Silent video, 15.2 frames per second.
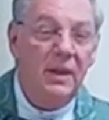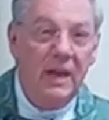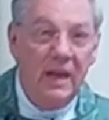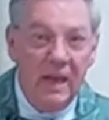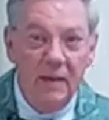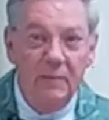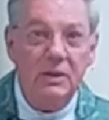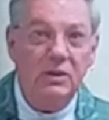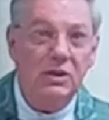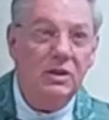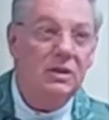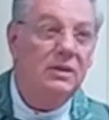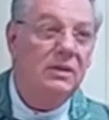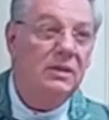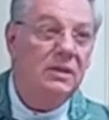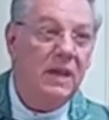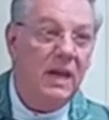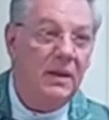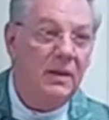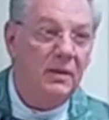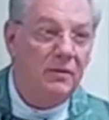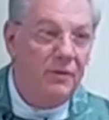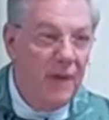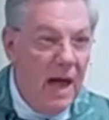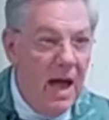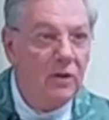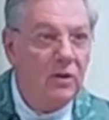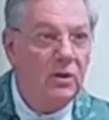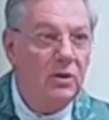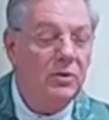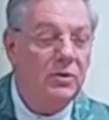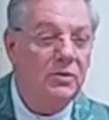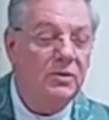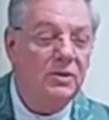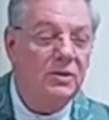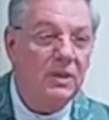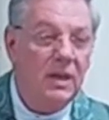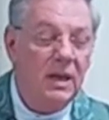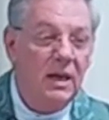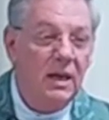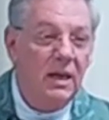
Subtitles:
the images and the values